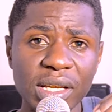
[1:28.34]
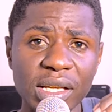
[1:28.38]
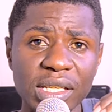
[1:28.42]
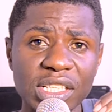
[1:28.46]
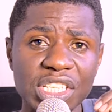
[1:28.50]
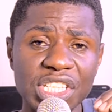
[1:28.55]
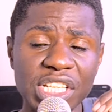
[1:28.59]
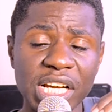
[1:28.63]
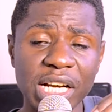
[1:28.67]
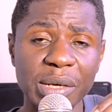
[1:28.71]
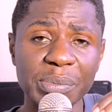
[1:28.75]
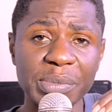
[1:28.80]

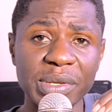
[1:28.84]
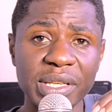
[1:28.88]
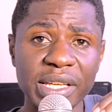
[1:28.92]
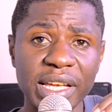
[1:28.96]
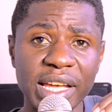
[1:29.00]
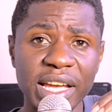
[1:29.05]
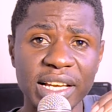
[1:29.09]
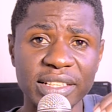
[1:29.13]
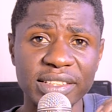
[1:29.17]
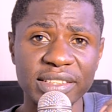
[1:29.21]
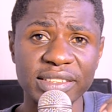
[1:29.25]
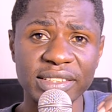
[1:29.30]
shall be
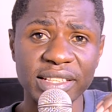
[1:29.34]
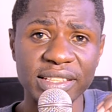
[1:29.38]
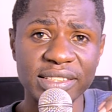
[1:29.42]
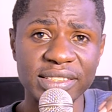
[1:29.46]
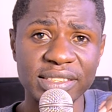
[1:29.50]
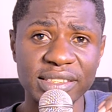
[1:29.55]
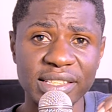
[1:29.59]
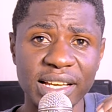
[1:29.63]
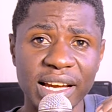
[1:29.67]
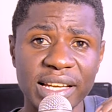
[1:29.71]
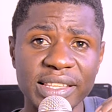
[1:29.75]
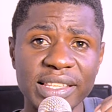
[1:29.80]

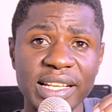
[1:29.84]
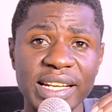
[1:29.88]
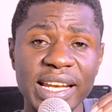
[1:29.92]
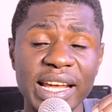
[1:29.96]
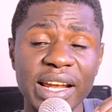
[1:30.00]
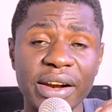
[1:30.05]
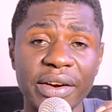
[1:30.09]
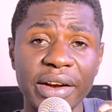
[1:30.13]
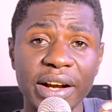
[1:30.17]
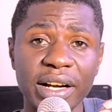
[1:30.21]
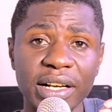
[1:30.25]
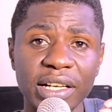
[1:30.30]
exercised either
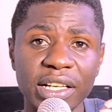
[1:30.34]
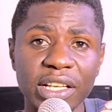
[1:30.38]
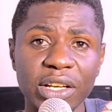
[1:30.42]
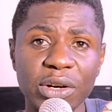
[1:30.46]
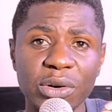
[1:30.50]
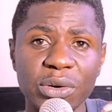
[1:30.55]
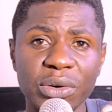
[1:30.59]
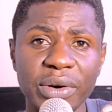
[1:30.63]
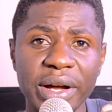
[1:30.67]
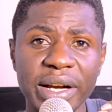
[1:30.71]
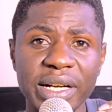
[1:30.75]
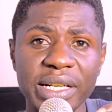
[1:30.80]
directly
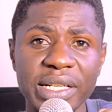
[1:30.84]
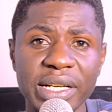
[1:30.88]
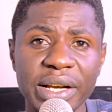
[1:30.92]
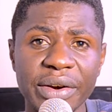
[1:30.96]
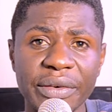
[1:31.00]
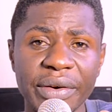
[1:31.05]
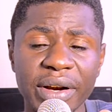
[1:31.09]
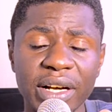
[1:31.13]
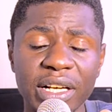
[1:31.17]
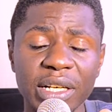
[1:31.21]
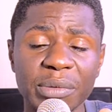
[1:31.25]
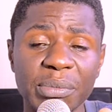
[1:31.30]
or
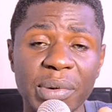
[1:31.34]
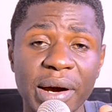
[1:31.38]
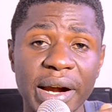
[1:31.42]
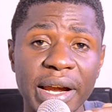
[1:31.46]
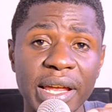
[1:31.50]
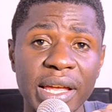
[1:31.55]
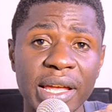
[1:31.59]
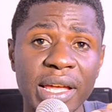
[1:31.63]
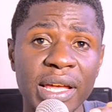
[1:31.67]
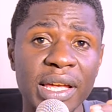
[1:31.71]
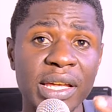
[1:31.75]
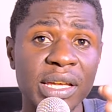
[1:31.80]
indirectly
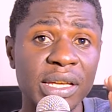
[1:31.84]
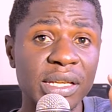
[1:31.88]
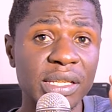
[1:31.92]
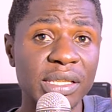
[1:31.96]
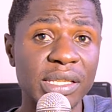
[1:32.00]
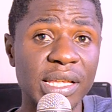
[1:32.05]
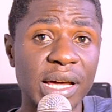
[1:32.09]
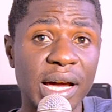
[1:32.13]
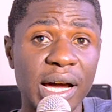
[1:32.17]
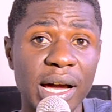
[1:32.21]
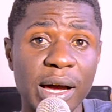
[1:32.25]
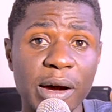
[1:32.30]
by
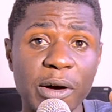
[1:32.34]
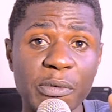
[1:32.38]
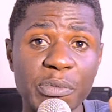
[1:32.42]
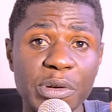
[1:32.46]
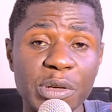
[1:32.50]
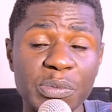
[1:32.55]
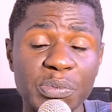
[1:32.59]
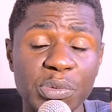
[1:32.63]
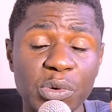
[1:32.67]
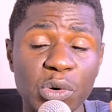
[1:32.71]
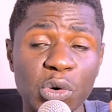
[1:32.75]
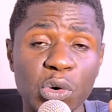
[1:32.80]
the
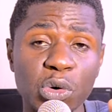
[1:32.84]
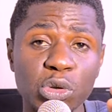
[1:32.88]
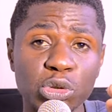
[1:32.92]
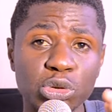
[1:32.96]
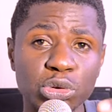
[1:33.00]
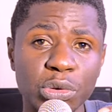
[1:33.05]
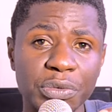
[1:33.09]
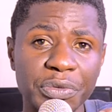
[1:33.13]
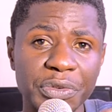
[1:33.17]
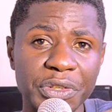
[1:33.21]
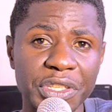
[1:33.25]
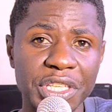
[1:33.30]
people
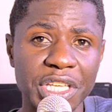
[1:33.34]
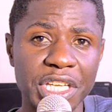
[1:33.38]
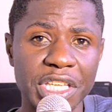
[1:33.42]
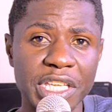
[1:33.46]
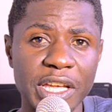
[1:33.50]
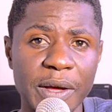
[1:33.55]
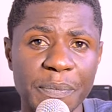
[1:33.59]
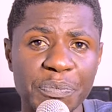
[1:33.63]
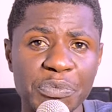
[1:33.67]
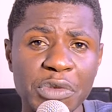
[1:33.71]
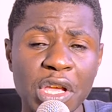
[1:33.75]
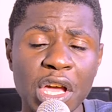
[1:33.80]
of
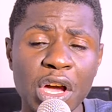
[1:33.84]
Kenya.